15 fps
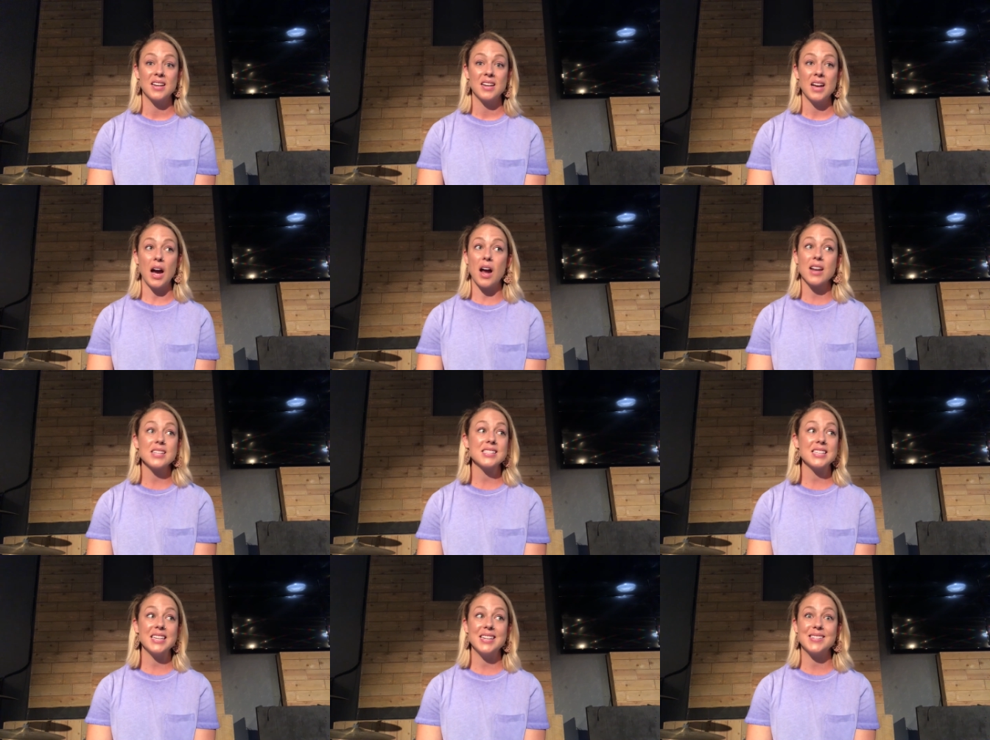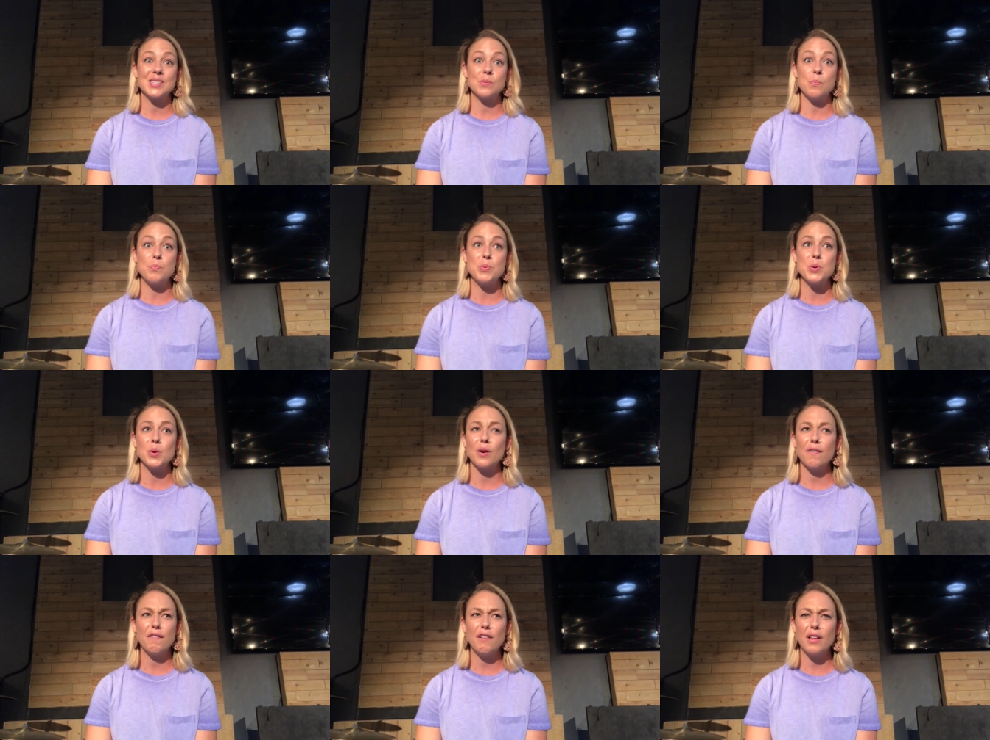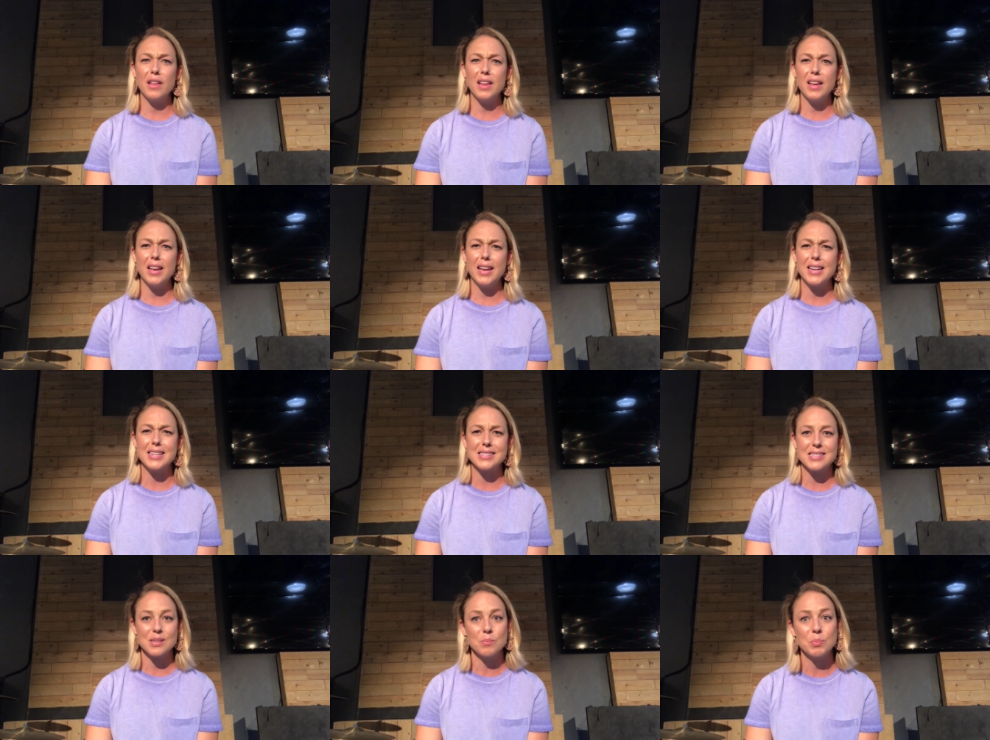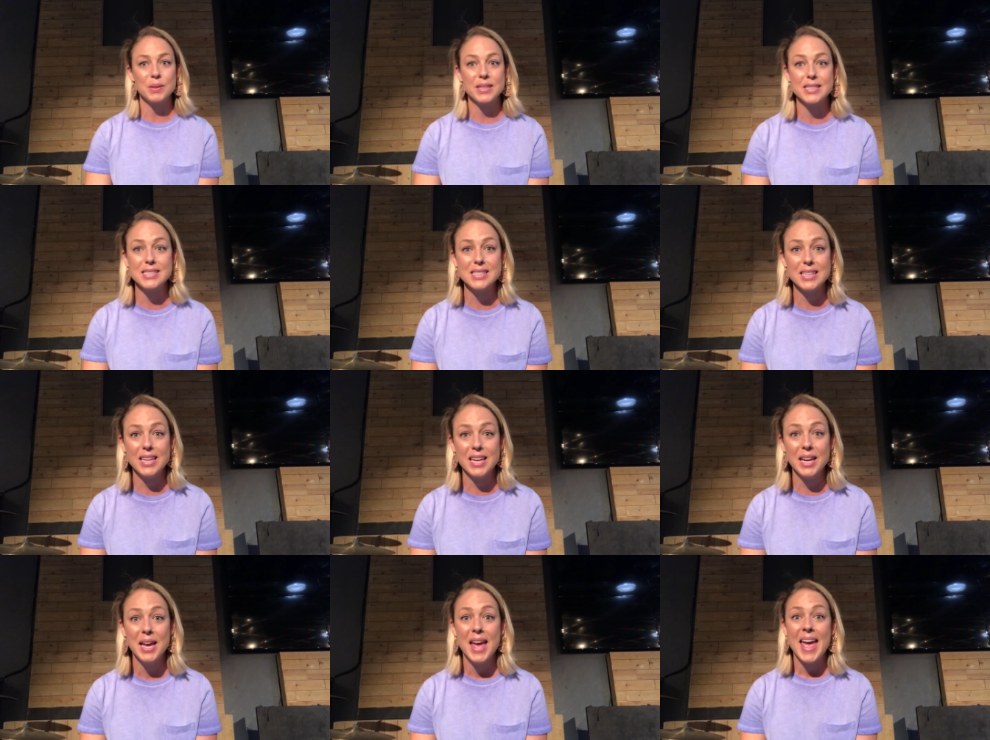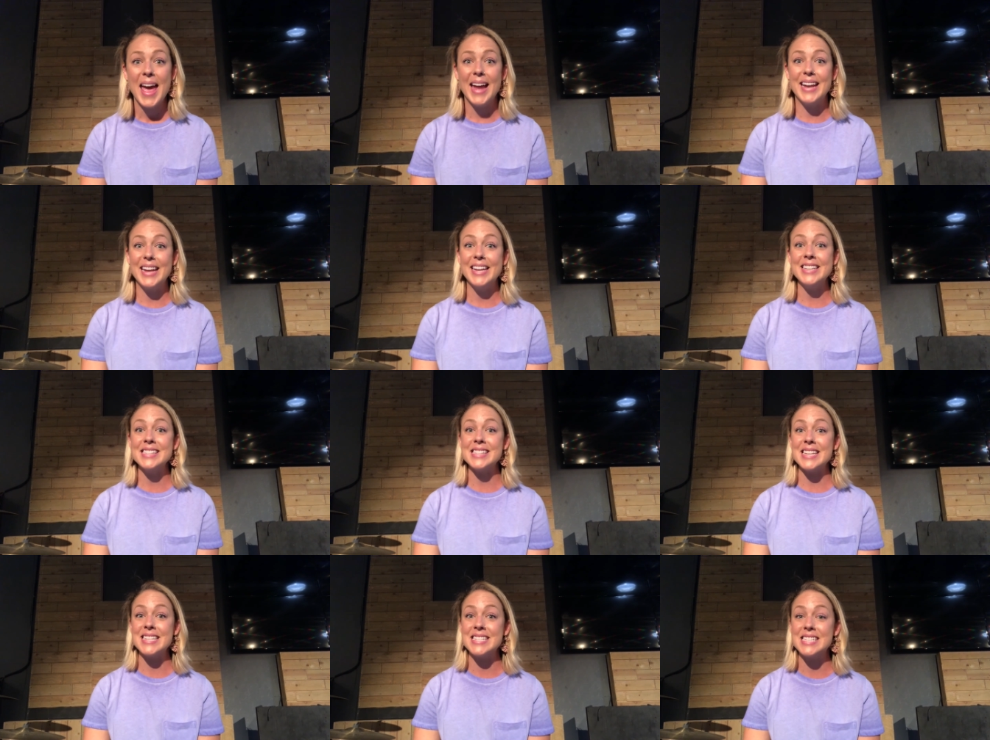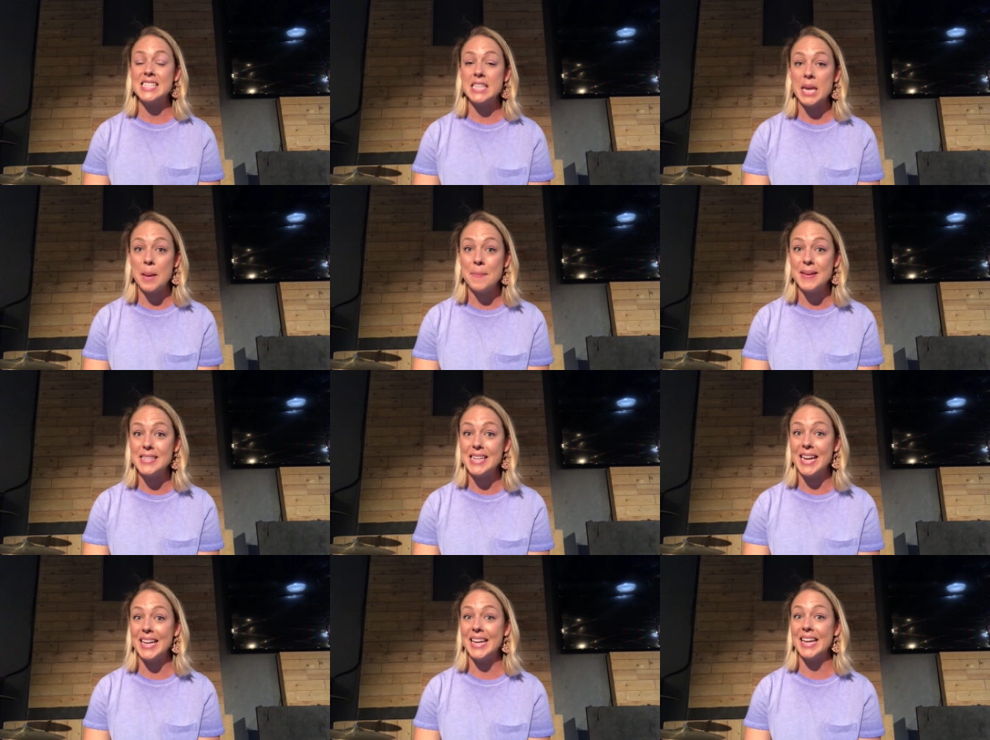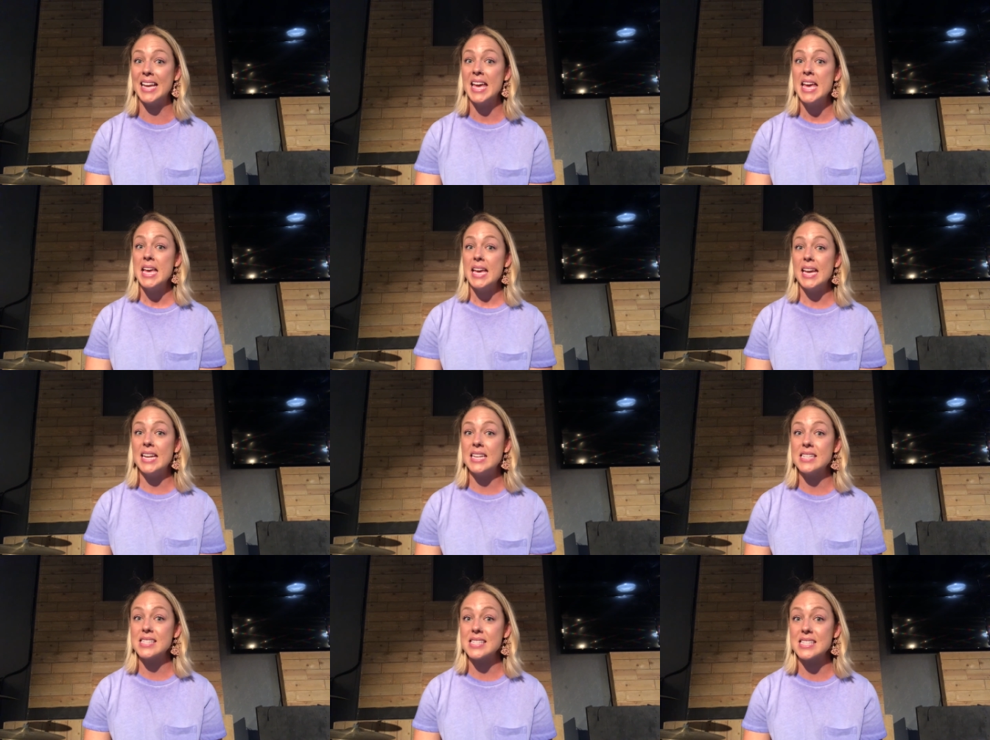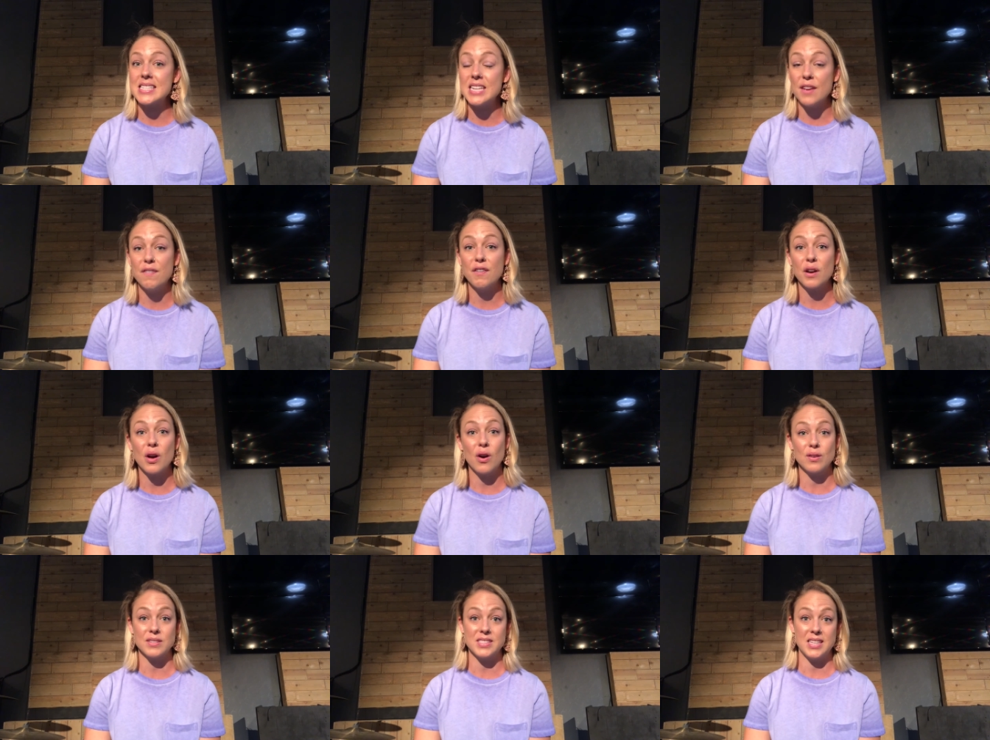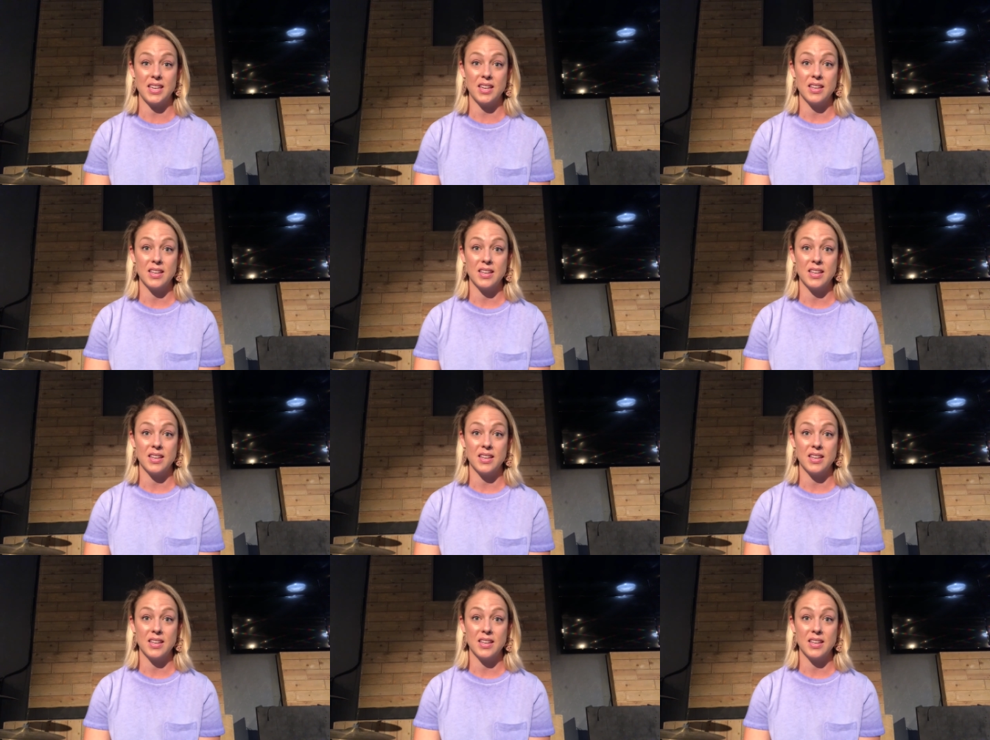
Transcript: Honestly, it's beautiful in its simplicity, and it is intimidating in its difficulty.